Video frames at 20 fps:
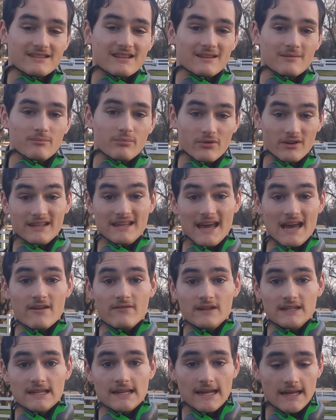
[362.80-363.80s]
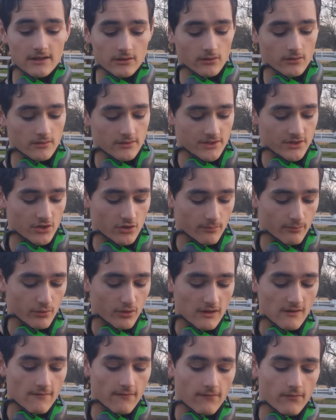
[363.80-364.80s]
is a pretty heavy handle. So you're
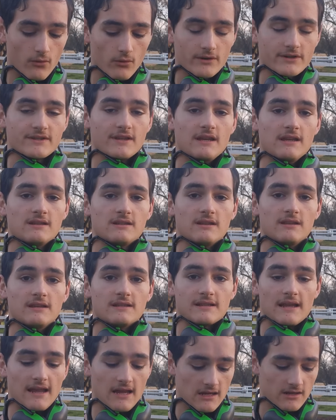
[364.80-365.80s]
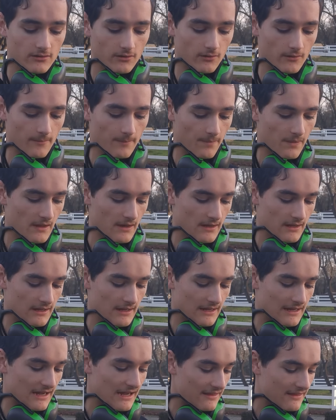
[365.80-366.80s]
putting force into this handle,
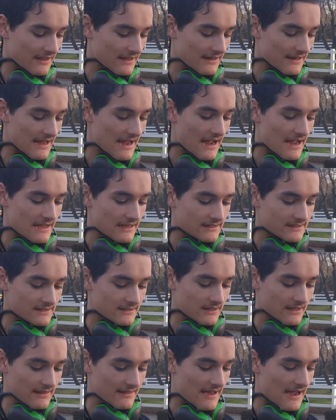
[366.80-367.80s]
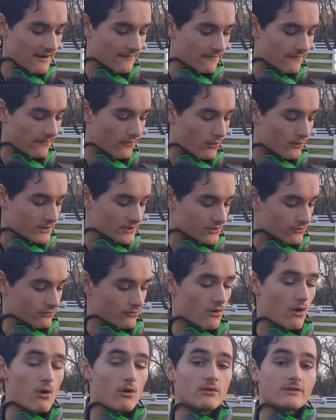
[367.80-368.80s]
and then as that force
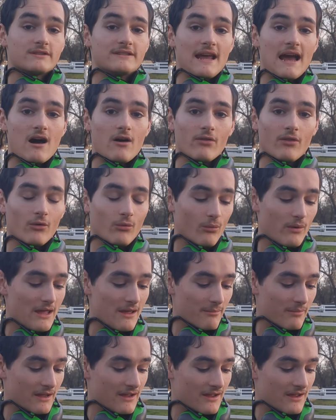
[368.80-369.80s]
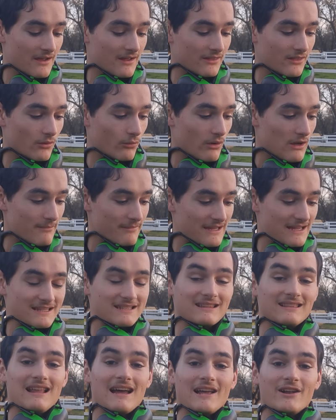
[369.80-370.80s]
rolls down the whip, the whip
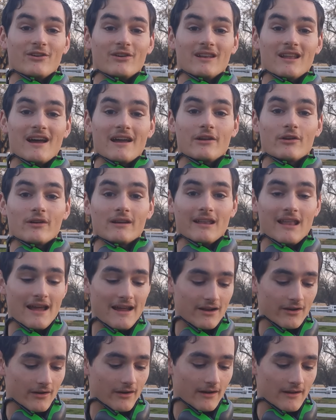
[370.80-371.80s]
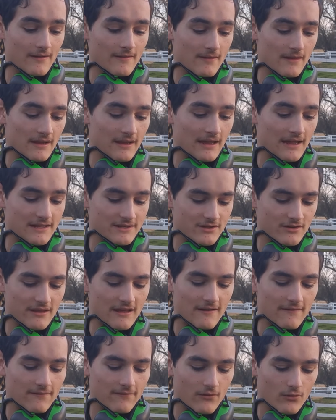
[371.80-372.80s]
gets lighter and lighter and lighter. And so
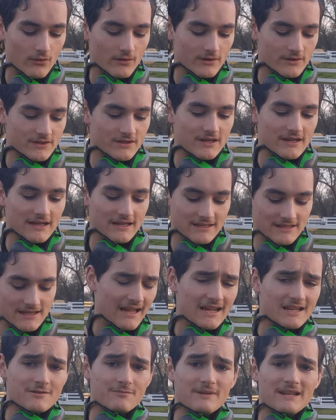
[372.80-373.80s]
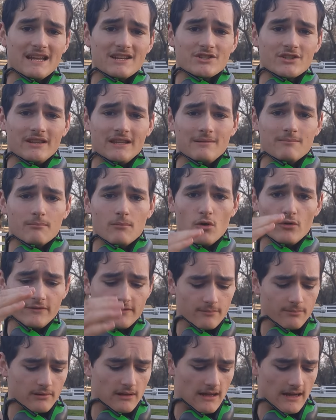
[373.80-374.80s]
that force is exponentially
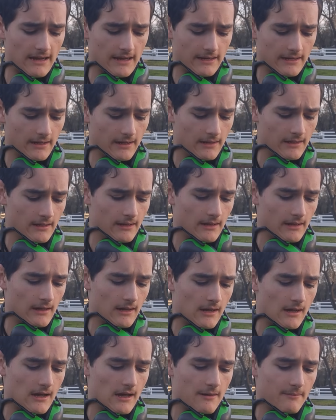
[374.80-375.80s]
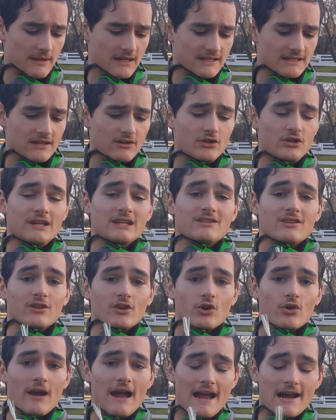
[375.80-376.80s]
multiplied um, until you get to
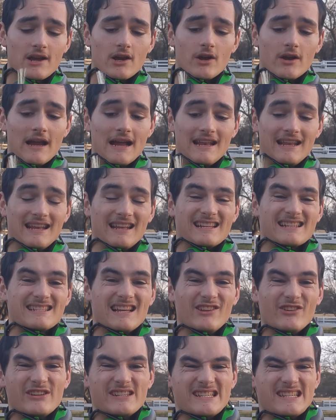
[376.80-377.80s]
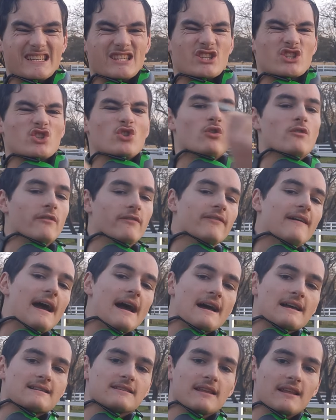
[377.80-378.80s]
the cracker, and it accelerates it so
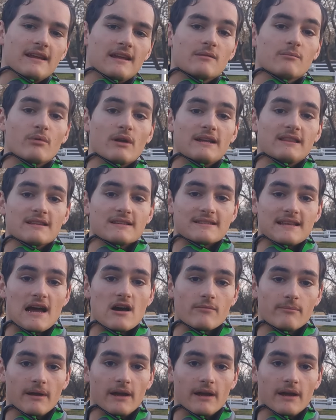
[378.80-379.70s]
fast that it can break the sound